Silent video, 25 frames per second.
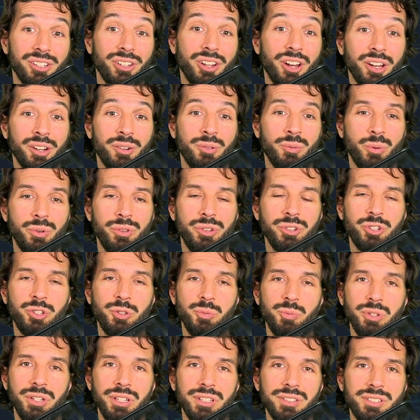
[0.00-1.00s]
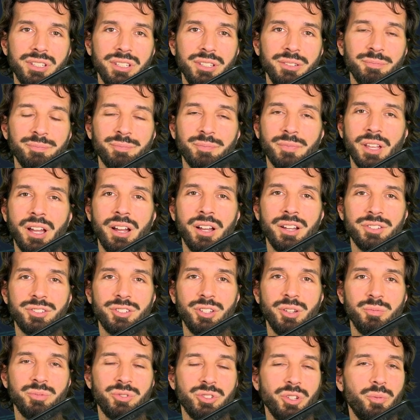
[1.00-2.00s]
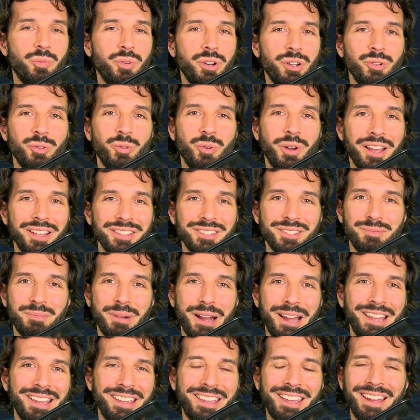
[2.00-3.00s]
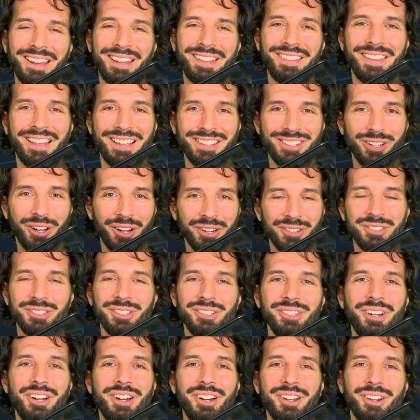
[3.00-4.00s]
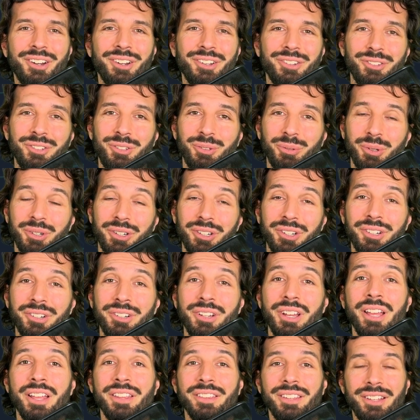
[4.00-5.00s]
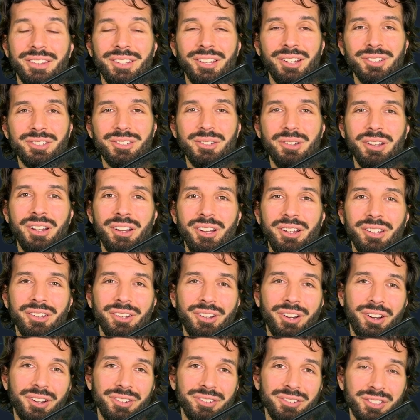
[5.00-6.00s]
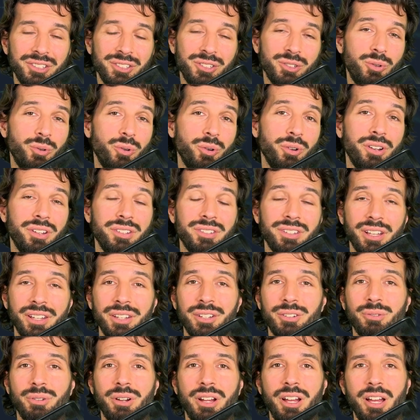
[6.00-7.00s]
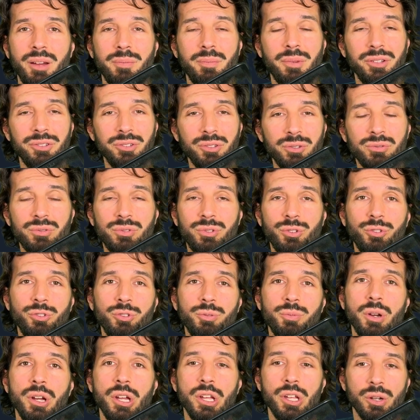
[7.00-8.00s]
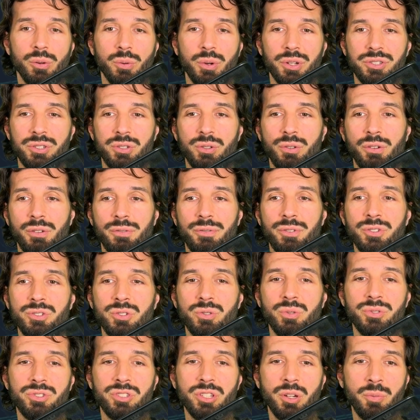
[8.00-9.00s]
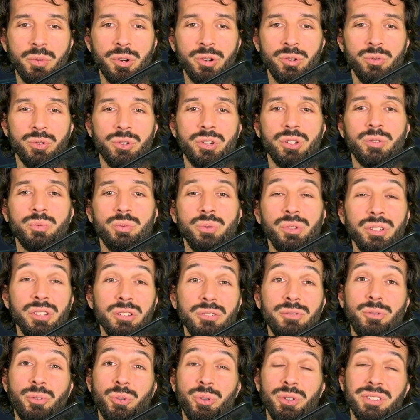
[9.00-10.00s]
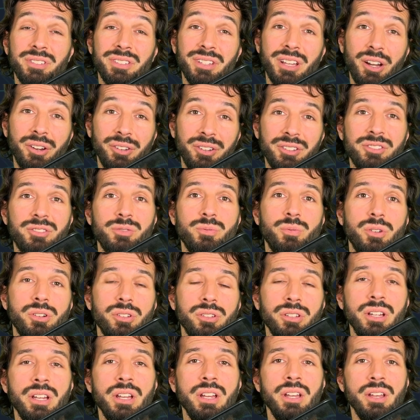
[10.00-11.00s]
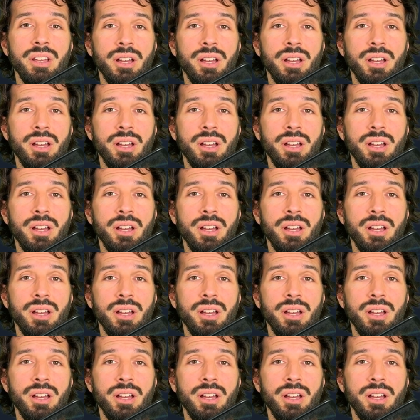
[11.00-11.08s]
a lot with the community. someone who has a mic and that talks a lot on Twitter, that talks a lot on Discord, on Telegram, on YouTube, whatsoever. So someone who could really voice out as well